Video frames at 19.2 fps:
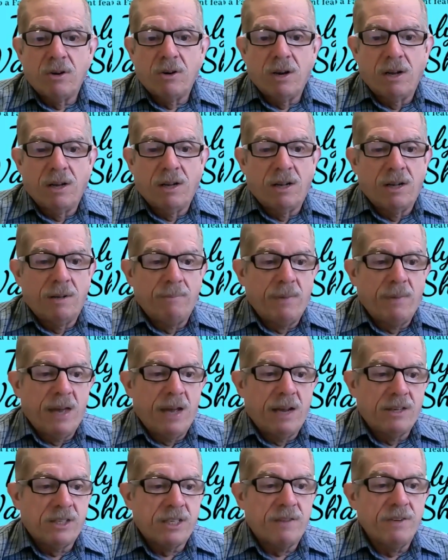um,
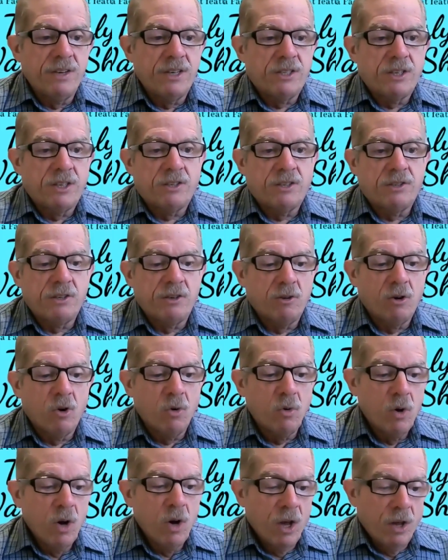sign
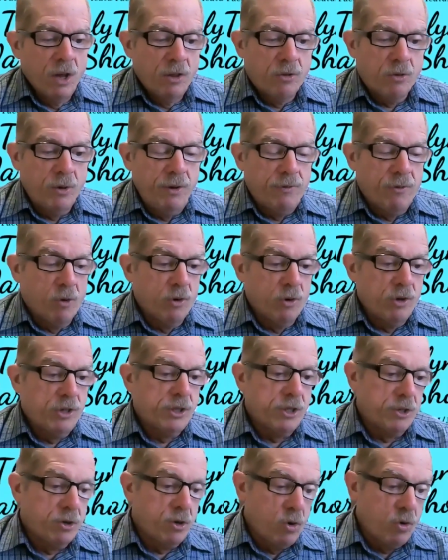up for that.
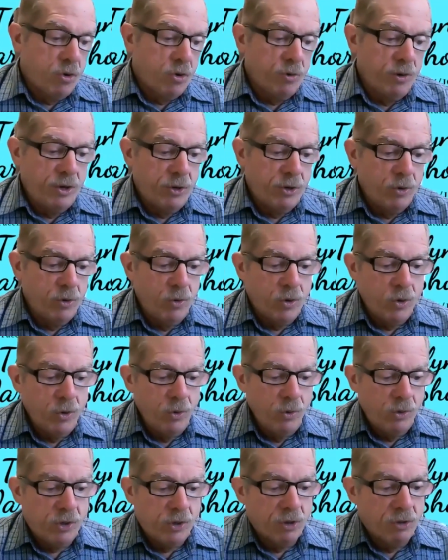That's, that's a really
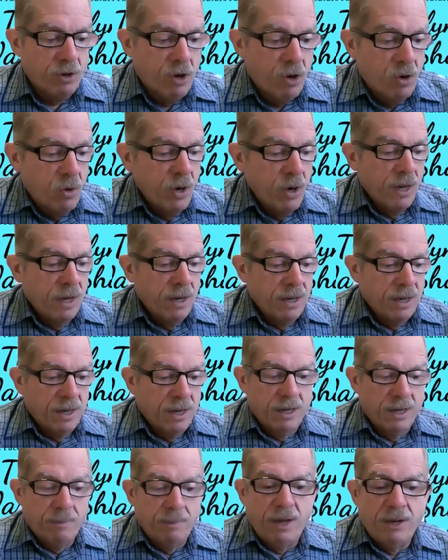great class that
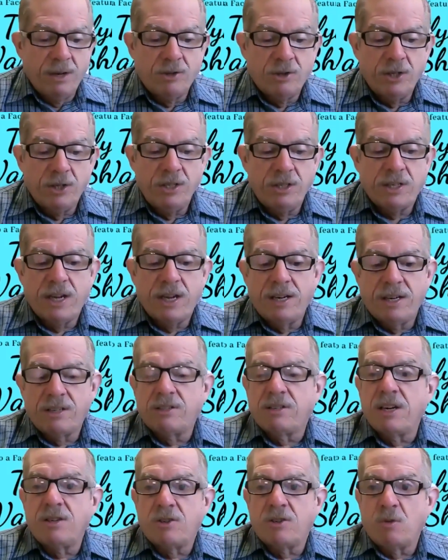teaches you
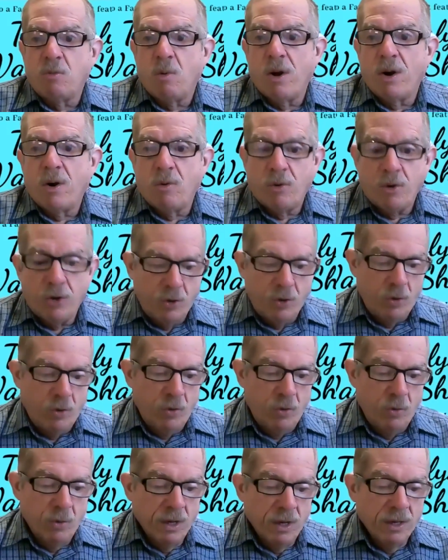uh,
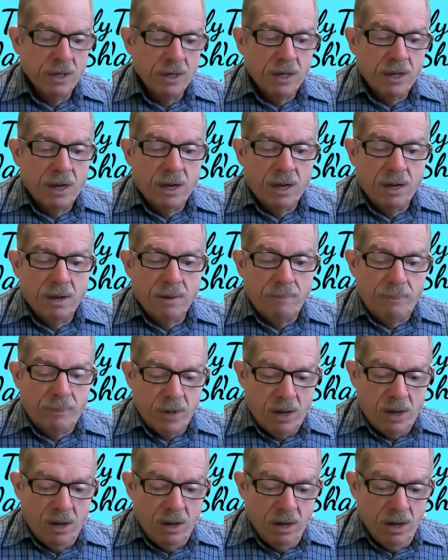how to approach
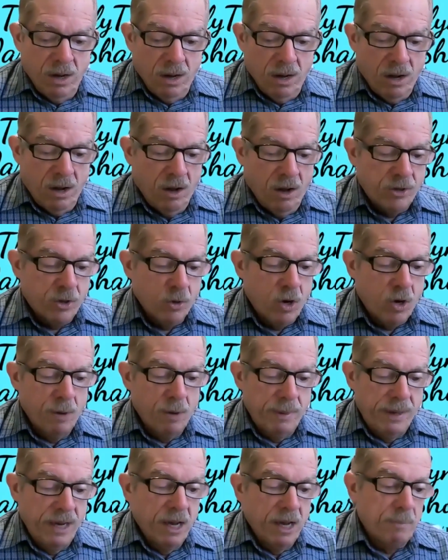issues as you get older,
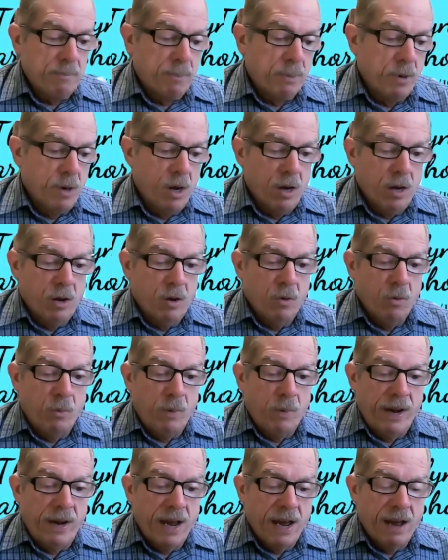such as if you're
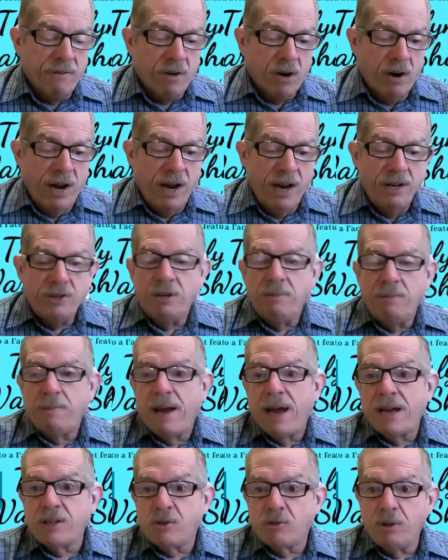having problems with
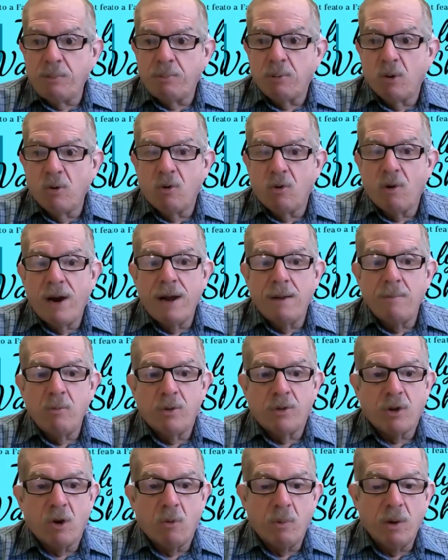sleeping, um,
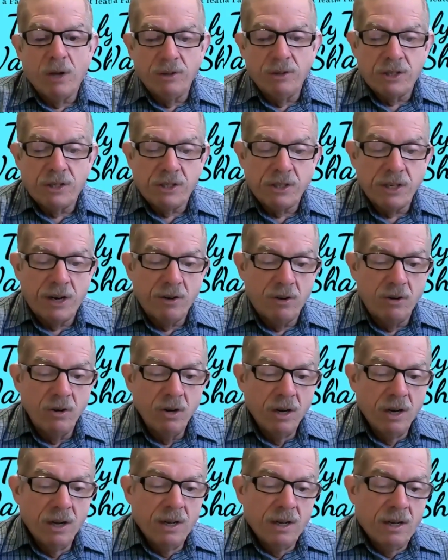exercise,
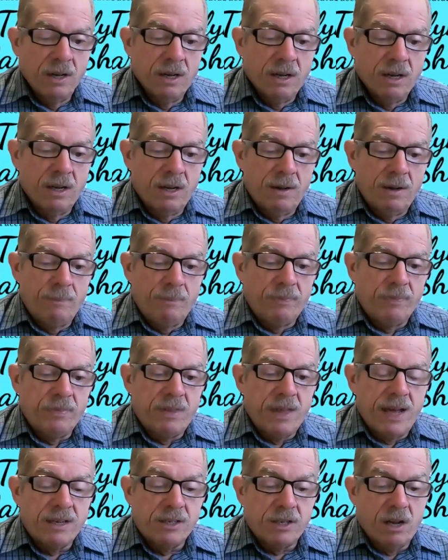fall prevention,
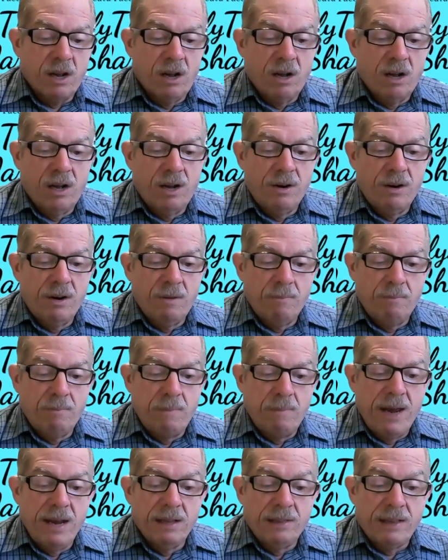um,
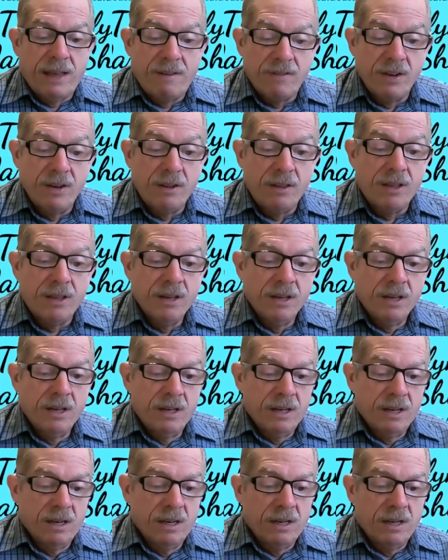relate, potential
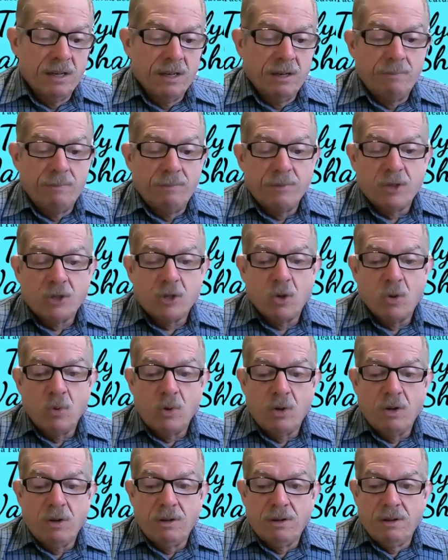relationship
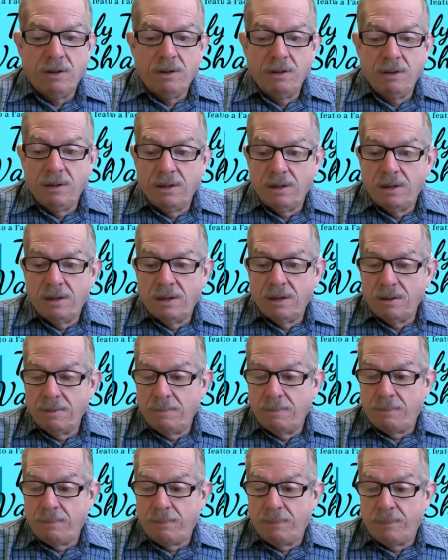issues, um,
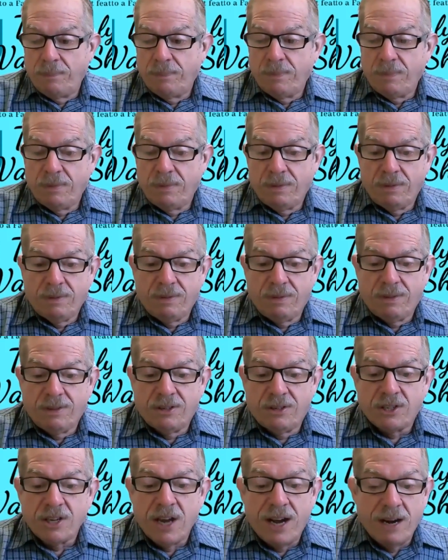and
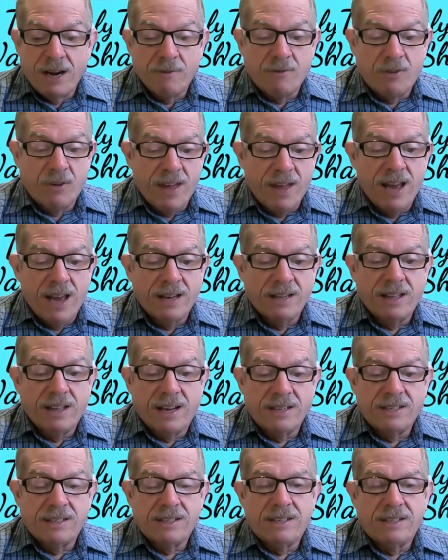maybe all of us need a
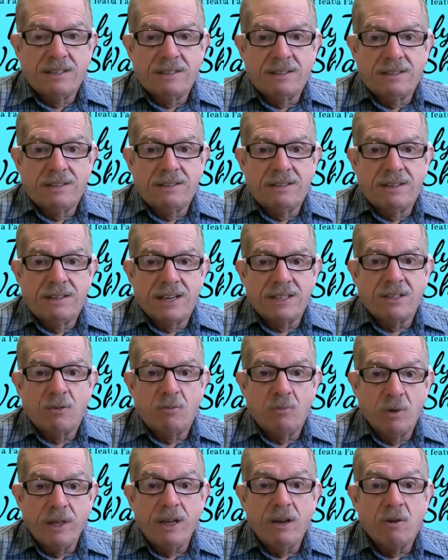little bit of help on
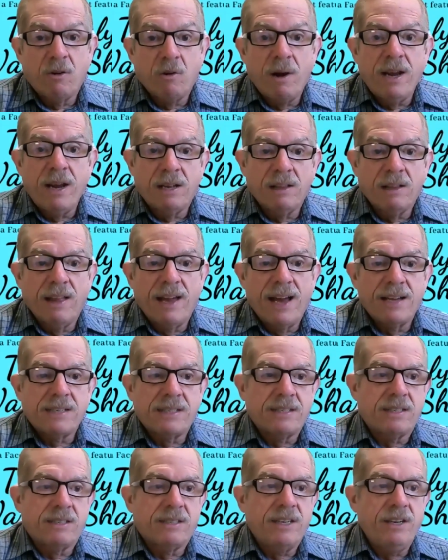that uh,
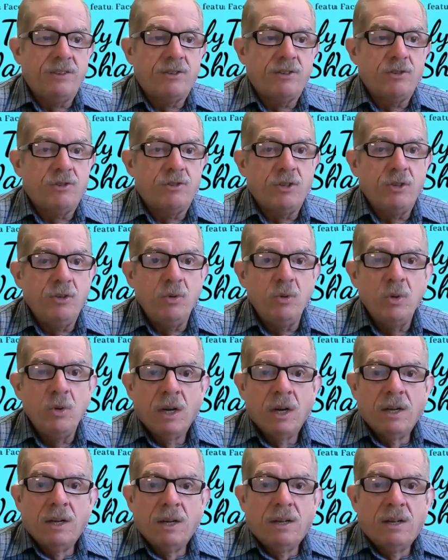as we
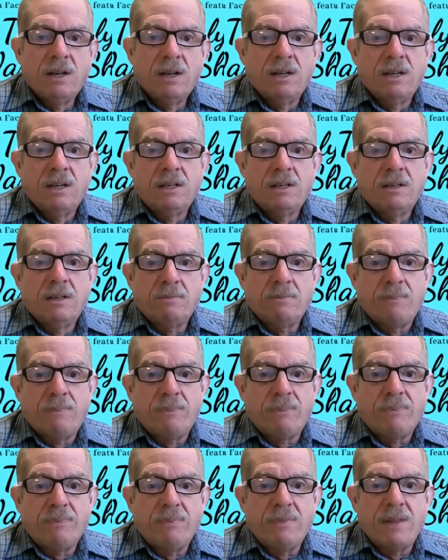enter after
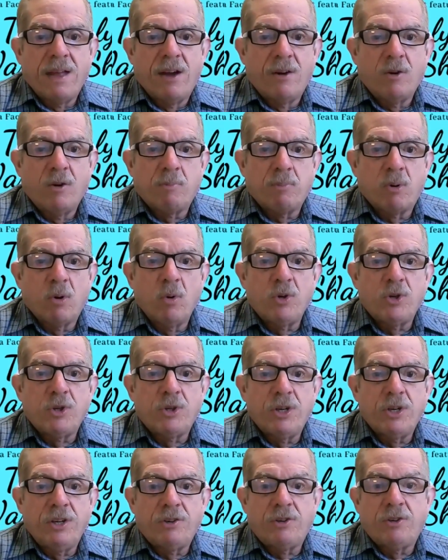start entering back
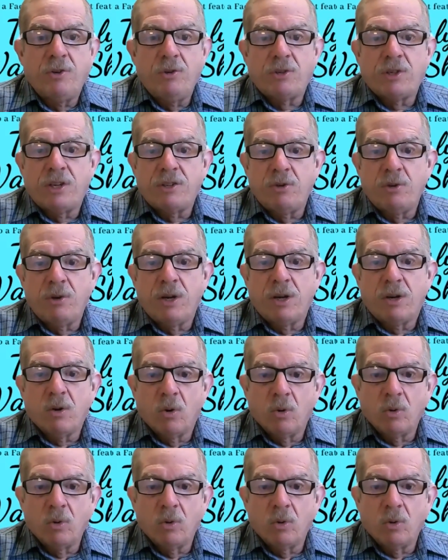into the community after